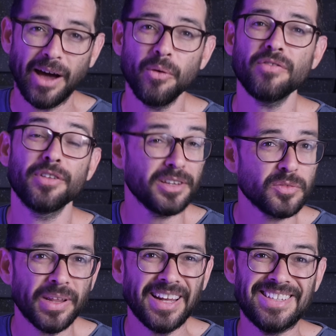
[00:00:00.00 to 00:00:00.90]
However, this
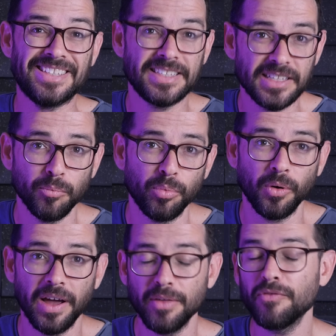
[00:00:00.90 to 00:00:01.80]
plan is
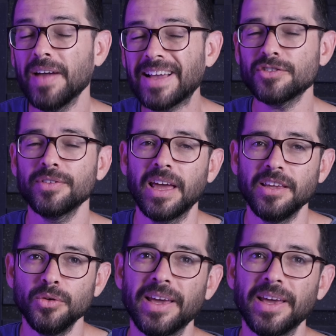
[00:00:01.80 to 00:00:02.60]
simple, and the faster that